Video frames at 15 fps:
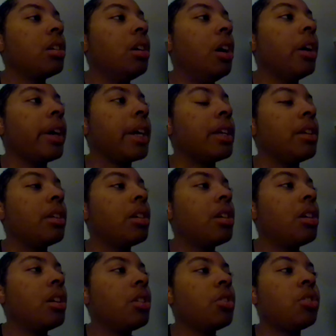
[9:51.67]
All right.
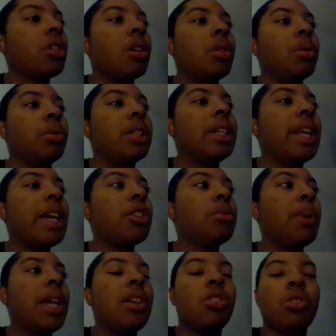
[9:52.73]
So the next
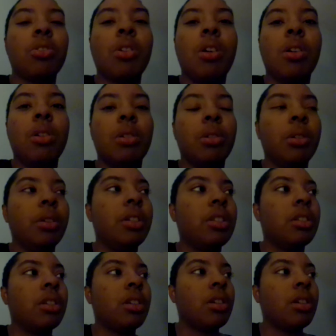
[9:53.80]
page is called